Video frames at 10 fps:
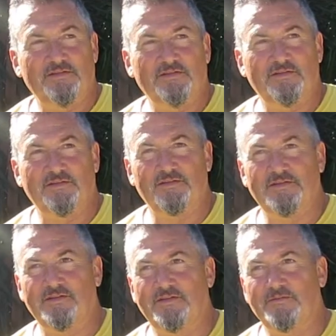
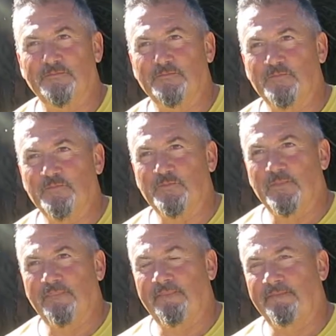
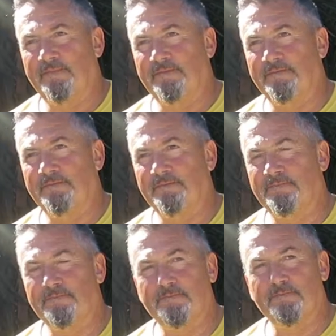
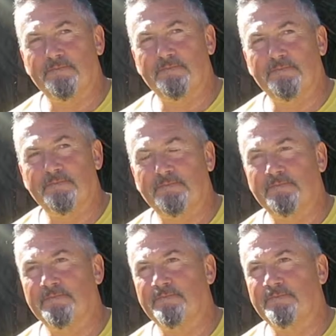
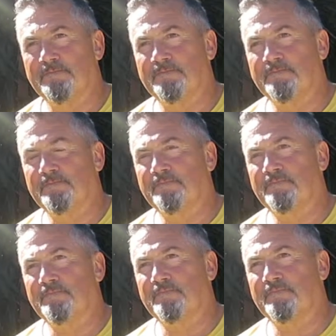
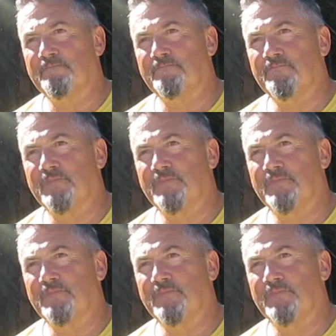(not speaking)